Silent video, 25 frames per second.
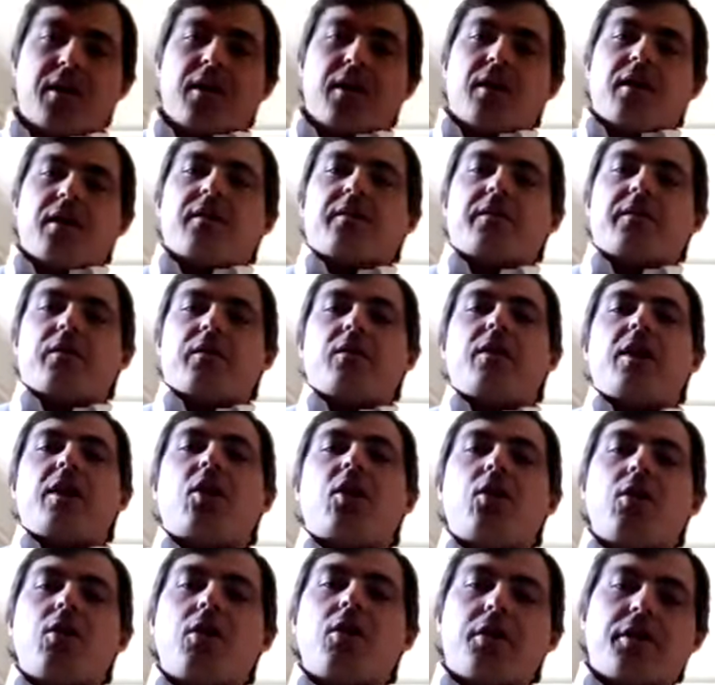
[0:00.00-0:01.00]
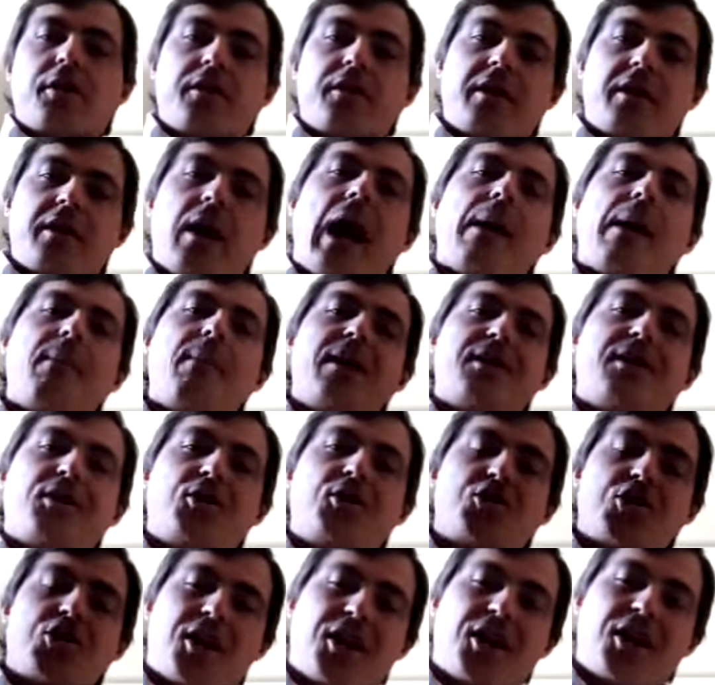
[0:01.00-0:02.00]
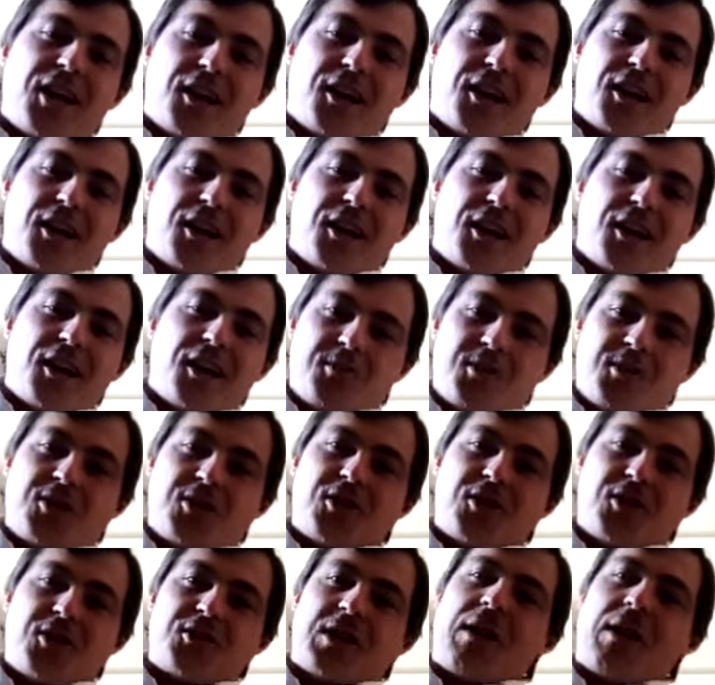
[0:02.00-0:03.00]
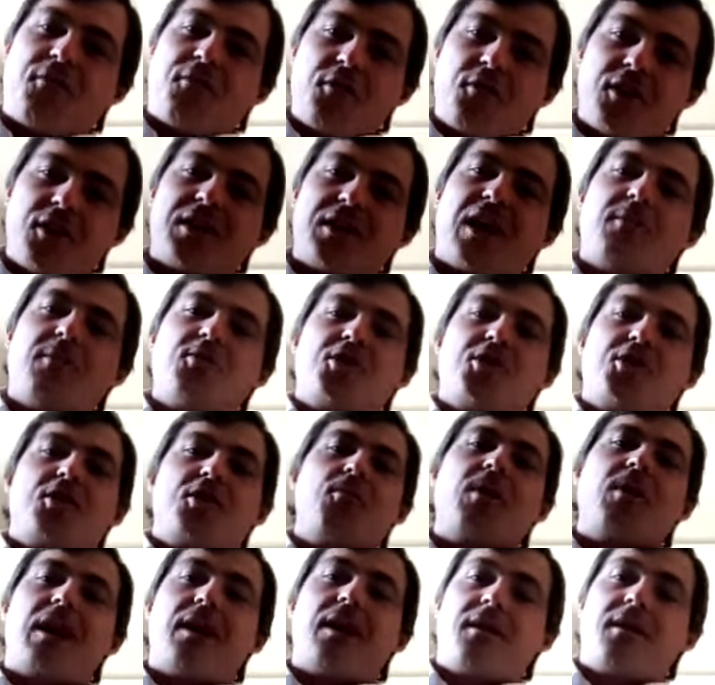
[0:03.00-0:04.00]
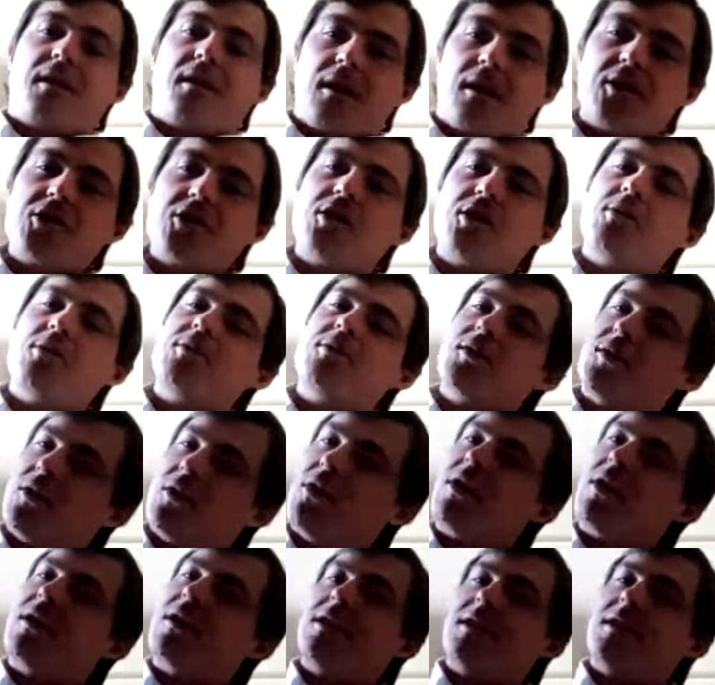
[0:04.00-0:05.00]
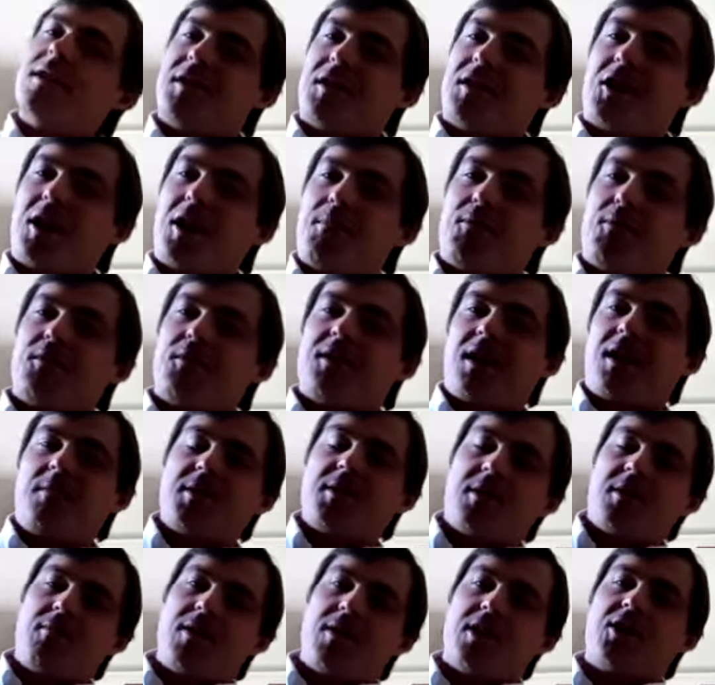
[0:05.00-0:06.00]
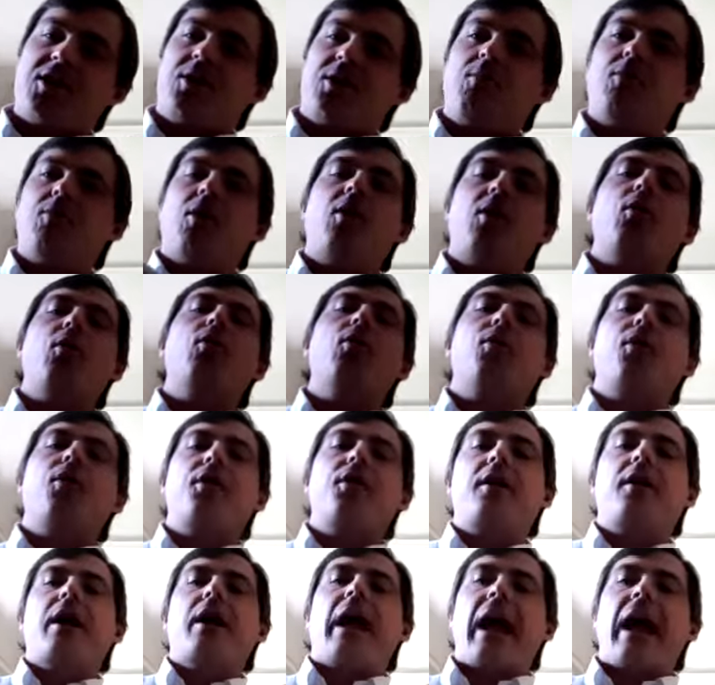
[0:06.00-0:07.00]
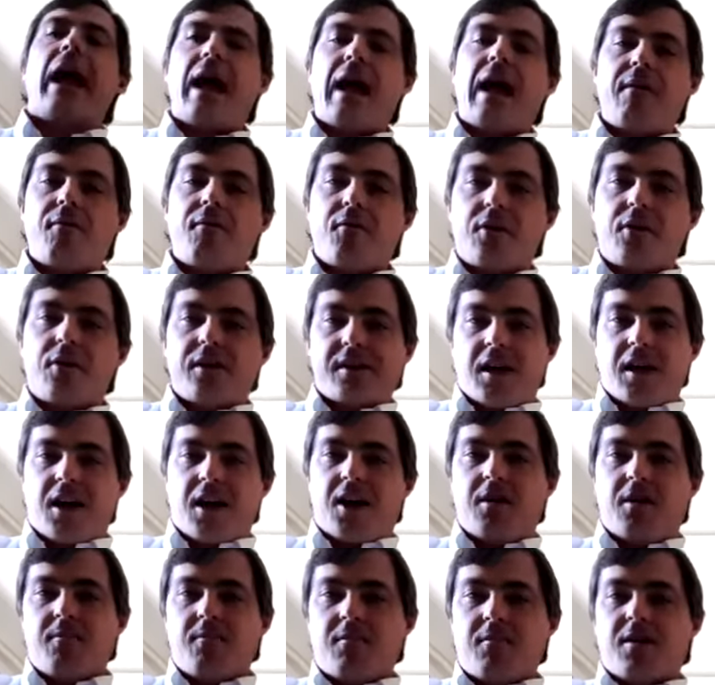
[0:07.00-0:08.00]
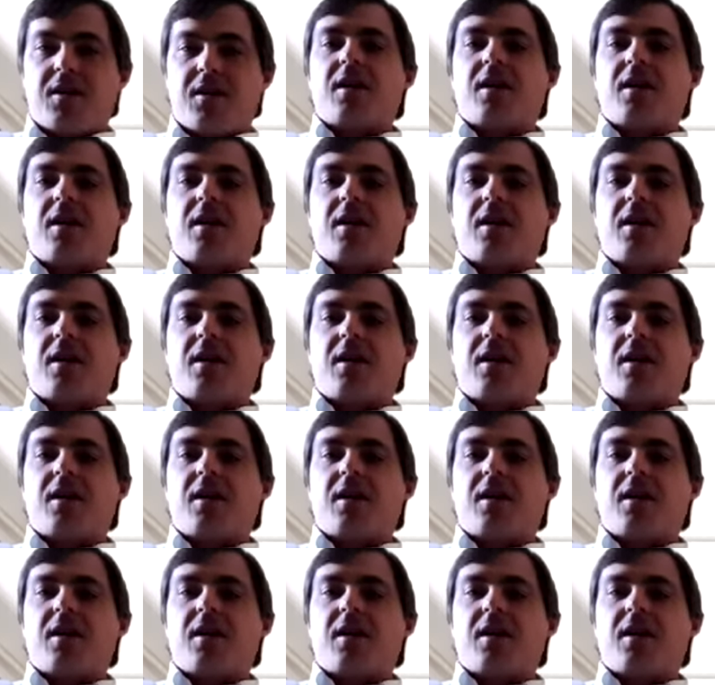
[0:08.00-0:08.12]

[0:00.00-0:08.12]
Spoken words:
So they call her the Amatricianella, because every time she went there, and she used to go at least a couple of times a week, she would order every time